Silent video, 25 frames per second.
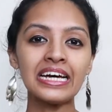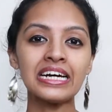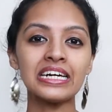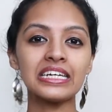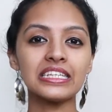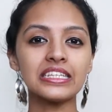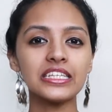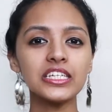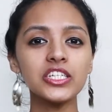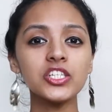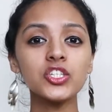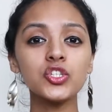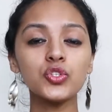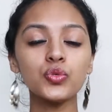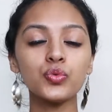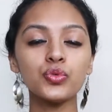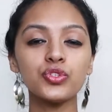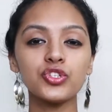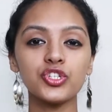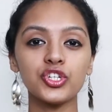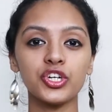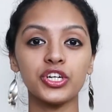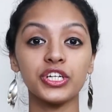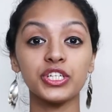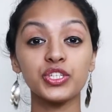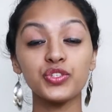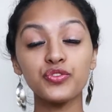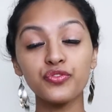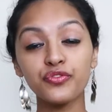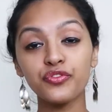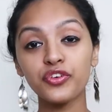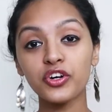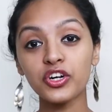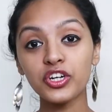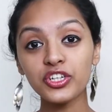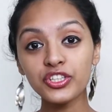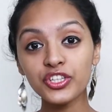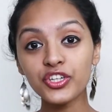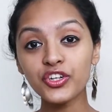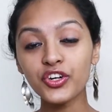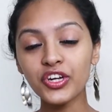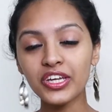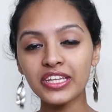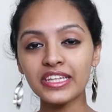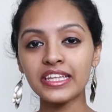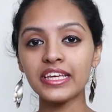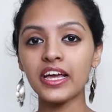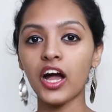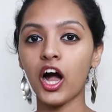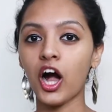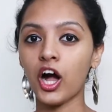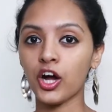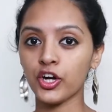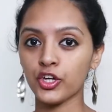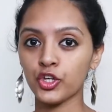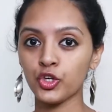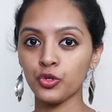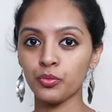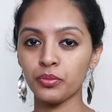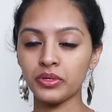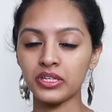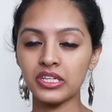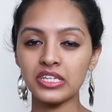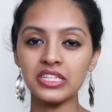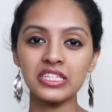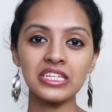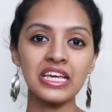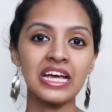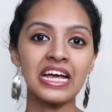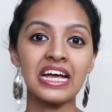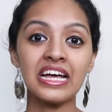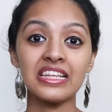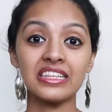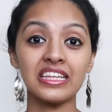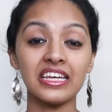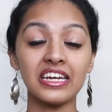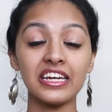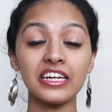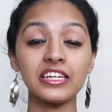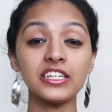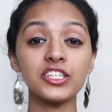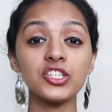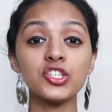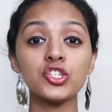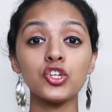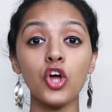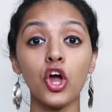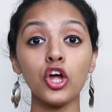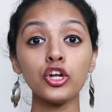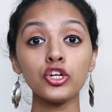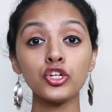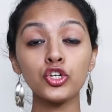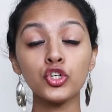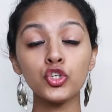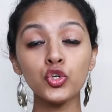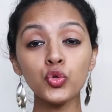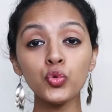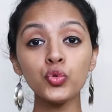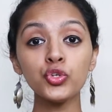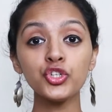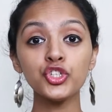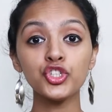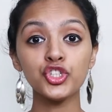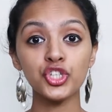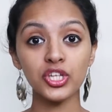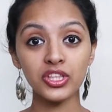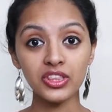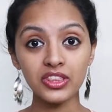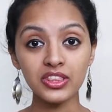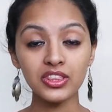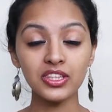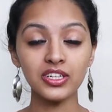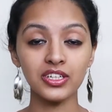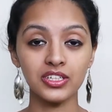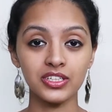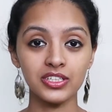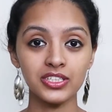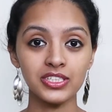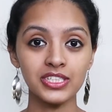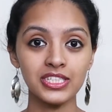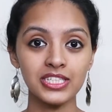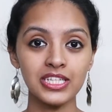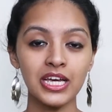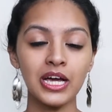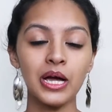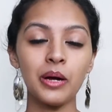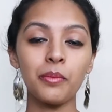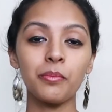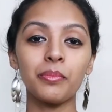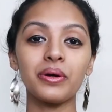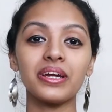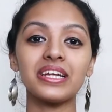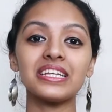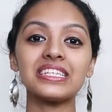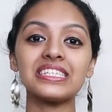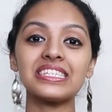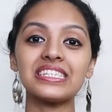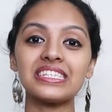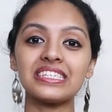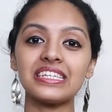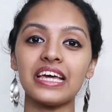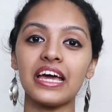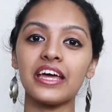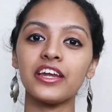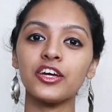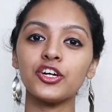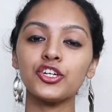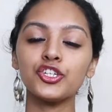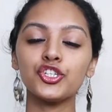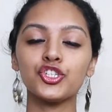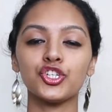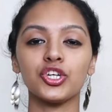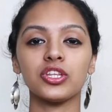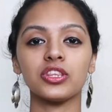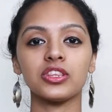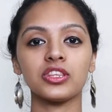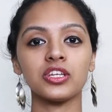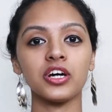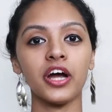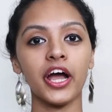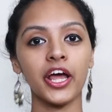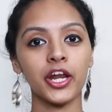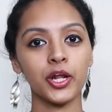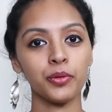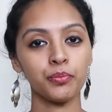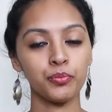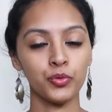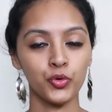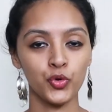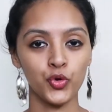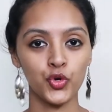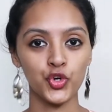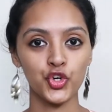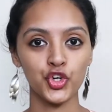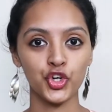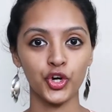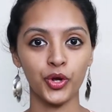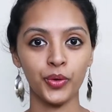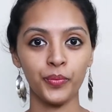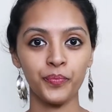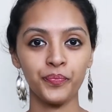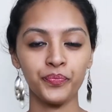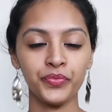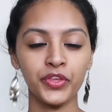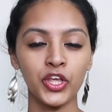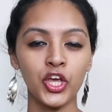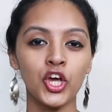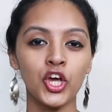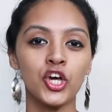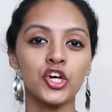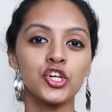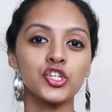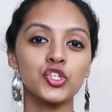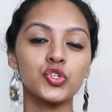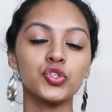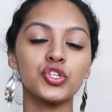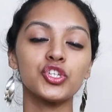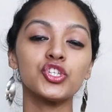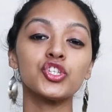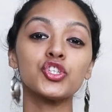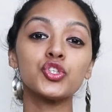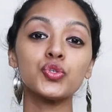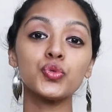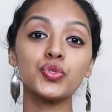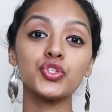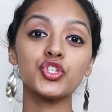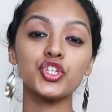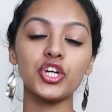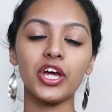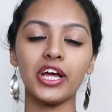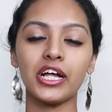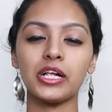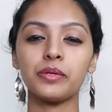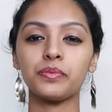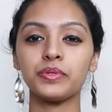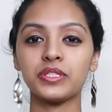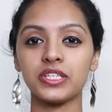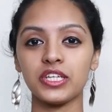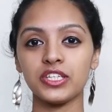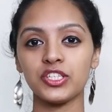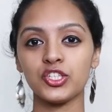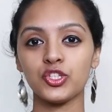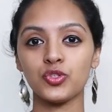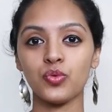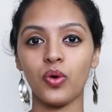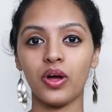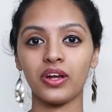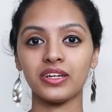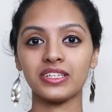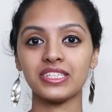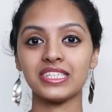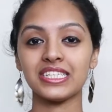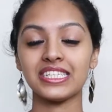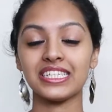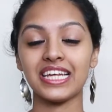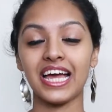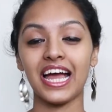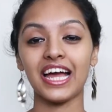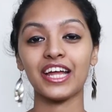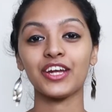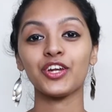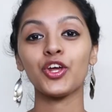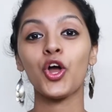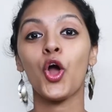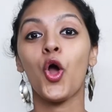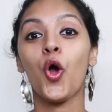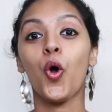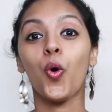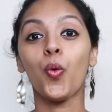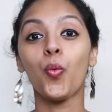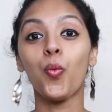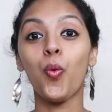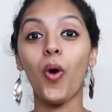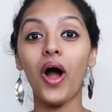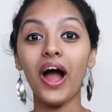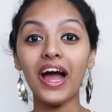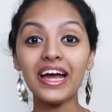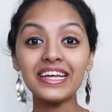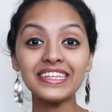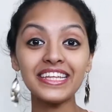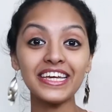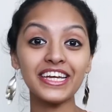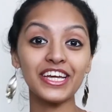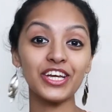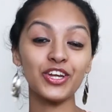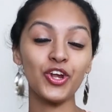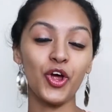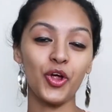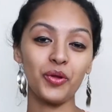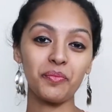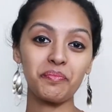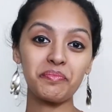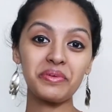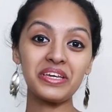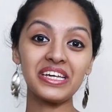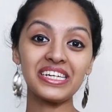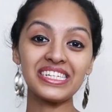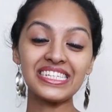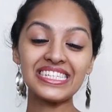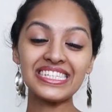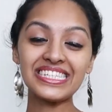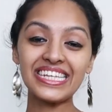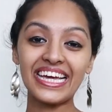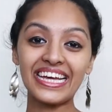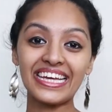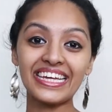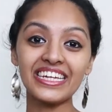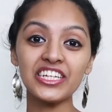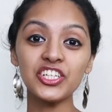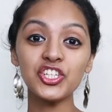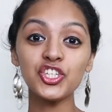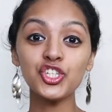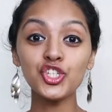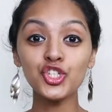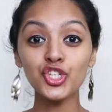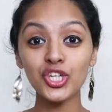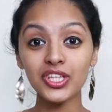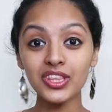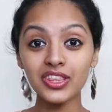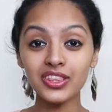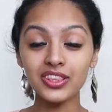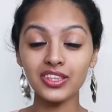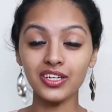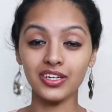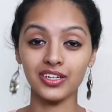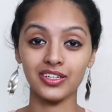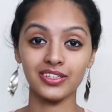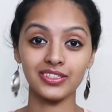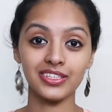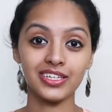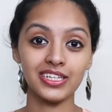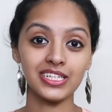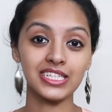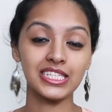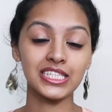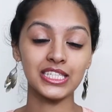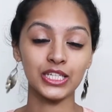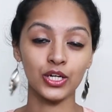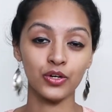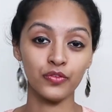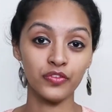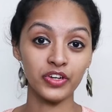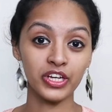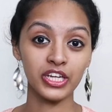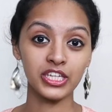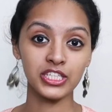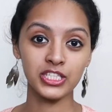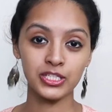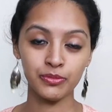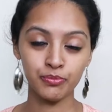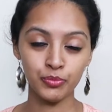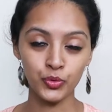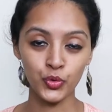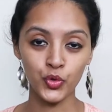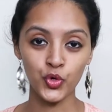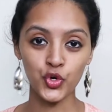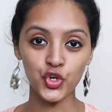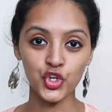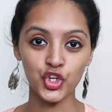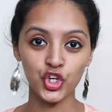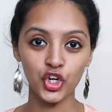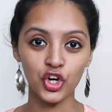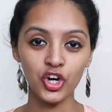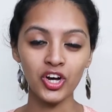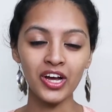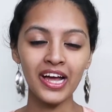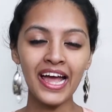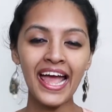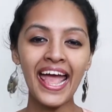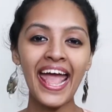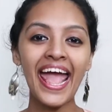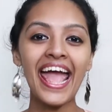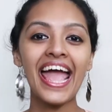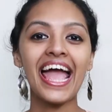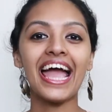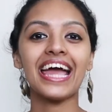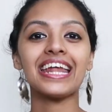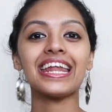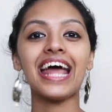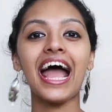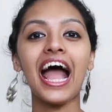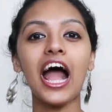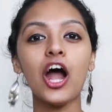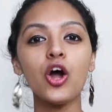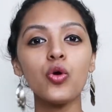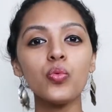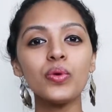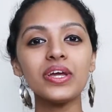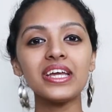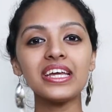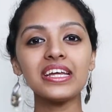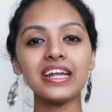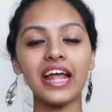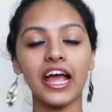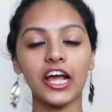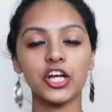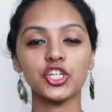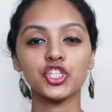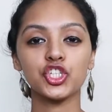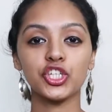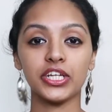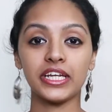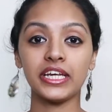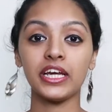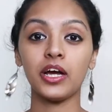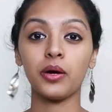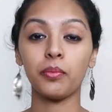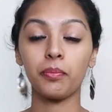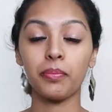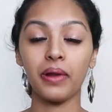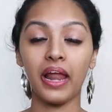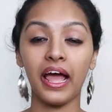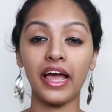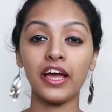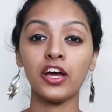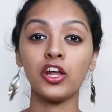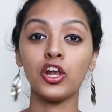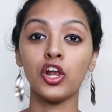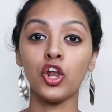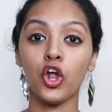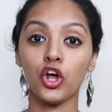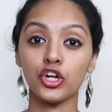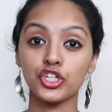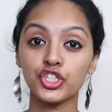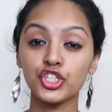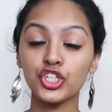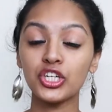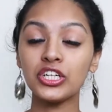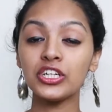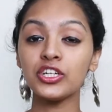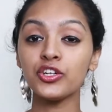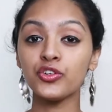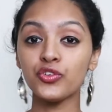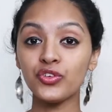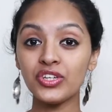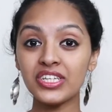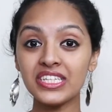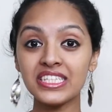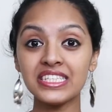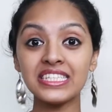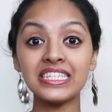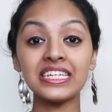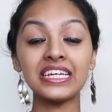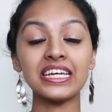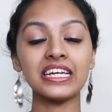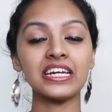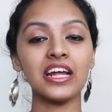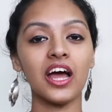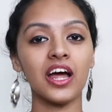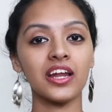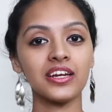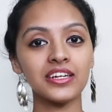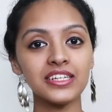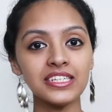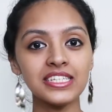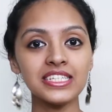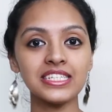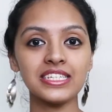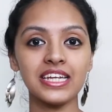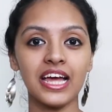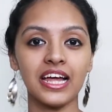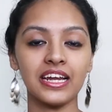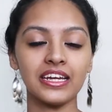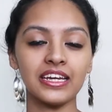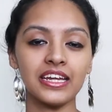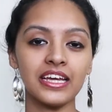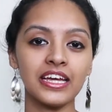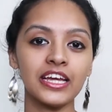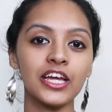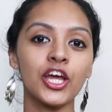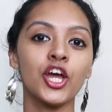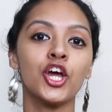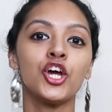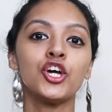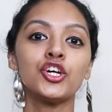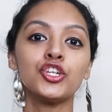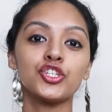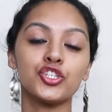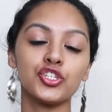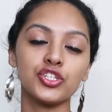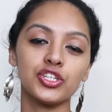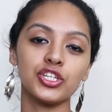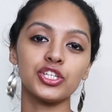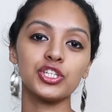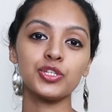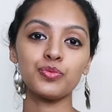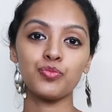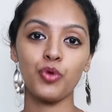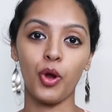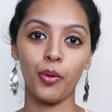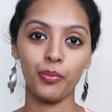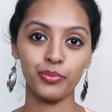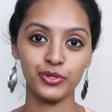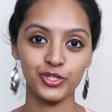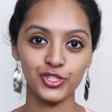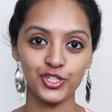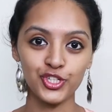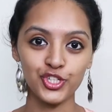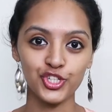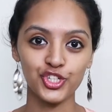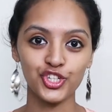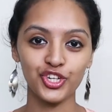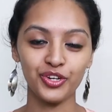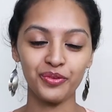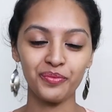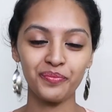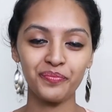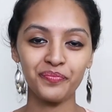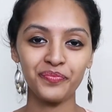This sutra is furthering the argument that it is not two Chittas but instead a Chitta and a Purusha. So this sutra helps us to understand why there cannot be a second Chitta that is serving as a Purusha and how we can actually apply a logical reasoning and understanding to this proposition.